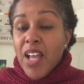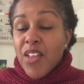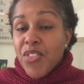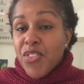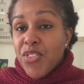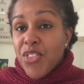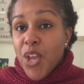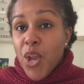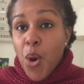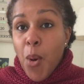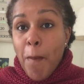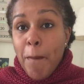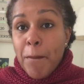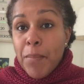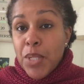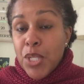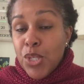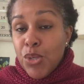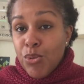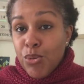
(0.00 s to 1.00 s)
They're
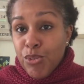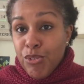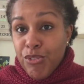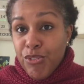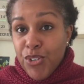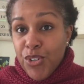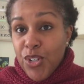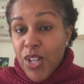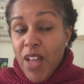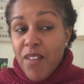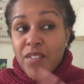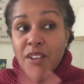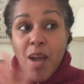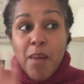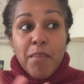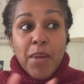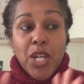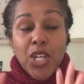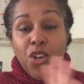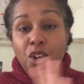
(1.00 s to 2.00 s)
beautiful. I've
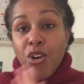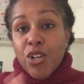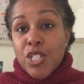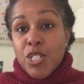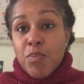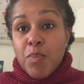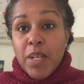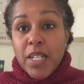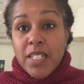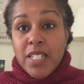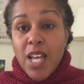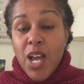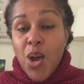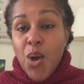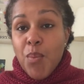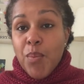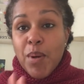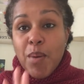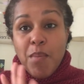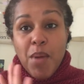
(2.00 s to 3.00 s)
got my yarns picked
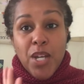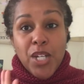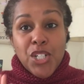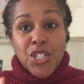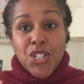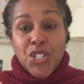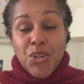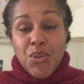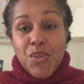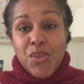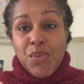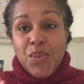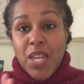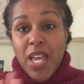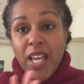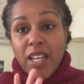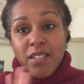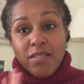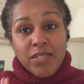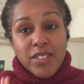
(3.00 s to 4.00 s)
out, but I'm not gonna show you
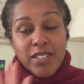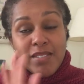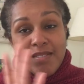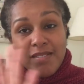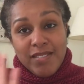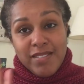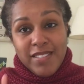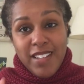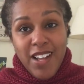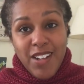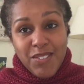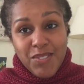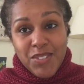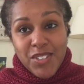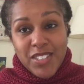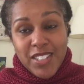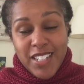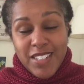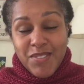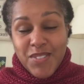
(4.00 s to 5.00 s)
yet. We'll, I'll,
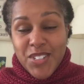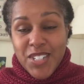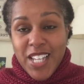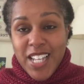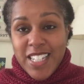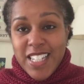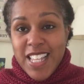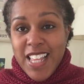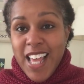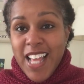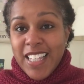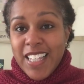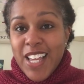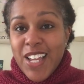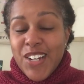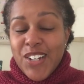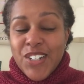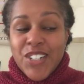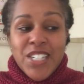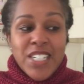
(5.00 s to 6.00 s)
we'll, let, we'll get to that
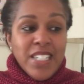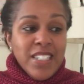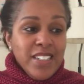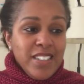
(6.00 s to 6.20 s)
later.